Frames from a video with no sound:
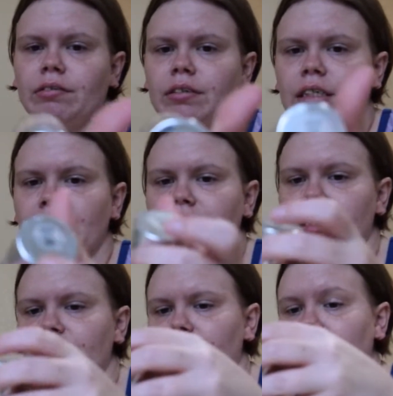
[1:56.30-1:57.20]
Right
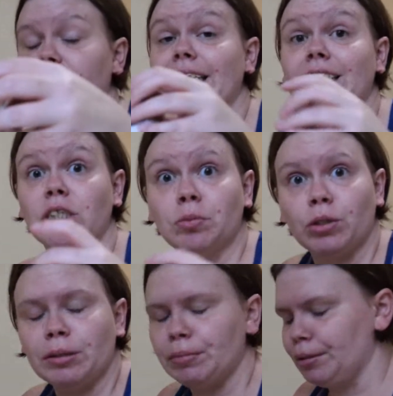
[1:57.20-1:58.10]
here. I need to get some more,
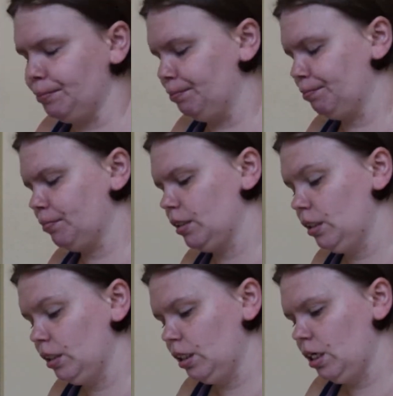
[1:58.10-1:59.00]
but
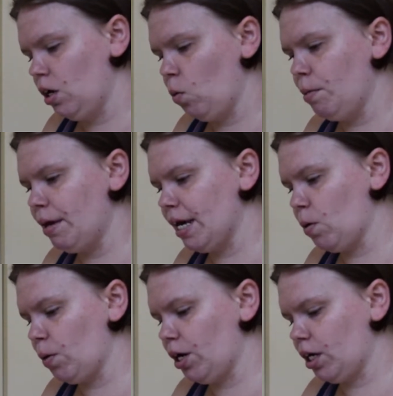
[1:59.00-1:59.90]
we make it
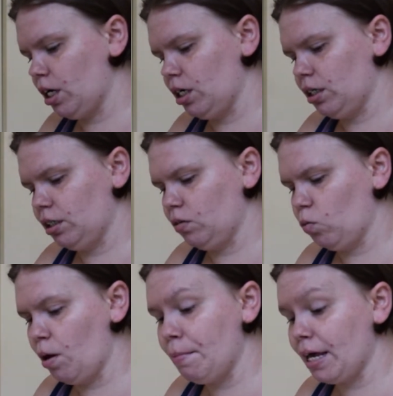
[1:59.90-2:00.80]
work.
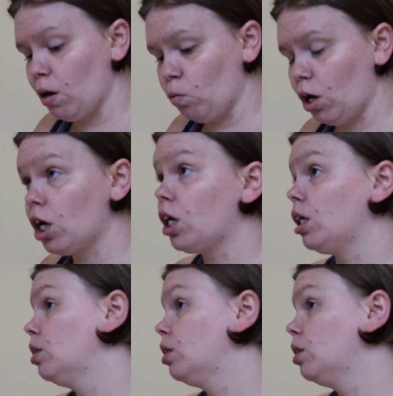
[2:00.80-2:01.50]
We make it work.